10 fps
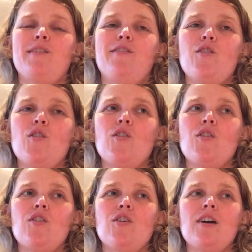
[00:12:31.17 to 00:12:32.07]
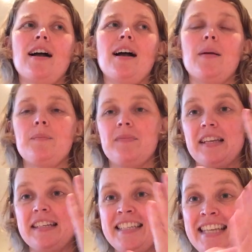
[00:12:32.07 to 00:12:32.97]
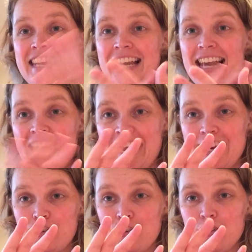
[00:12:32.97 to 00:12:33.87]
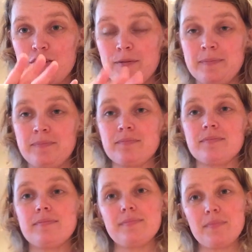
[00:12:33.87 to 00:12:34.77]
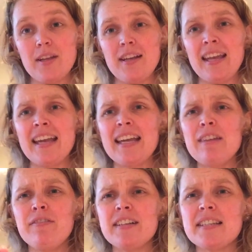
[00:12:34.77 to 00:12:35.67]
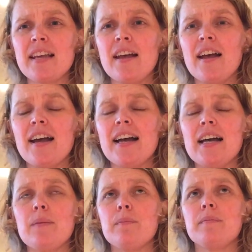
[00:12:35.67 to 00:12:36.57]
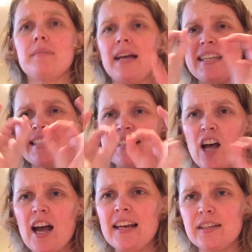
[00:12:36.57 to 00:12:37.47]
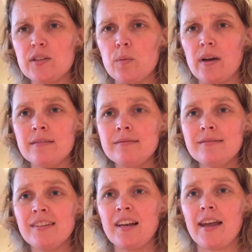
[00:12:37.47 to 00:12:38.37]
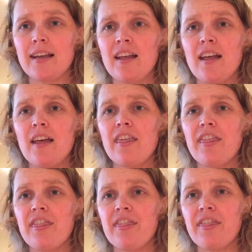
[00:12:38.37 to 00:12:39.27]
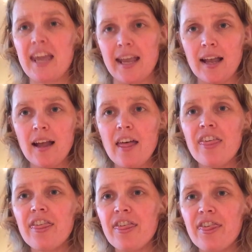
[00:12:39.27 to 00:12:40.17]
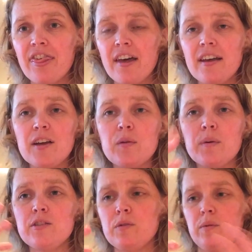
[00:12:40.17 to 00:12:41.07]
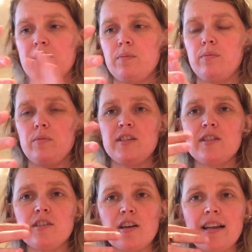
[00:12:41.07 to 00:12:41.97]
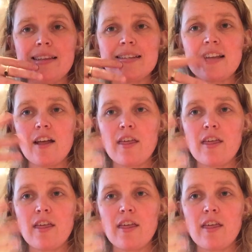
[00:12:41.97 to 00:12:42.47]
For TH, okay, if it's a silent one like thing, we just go like this.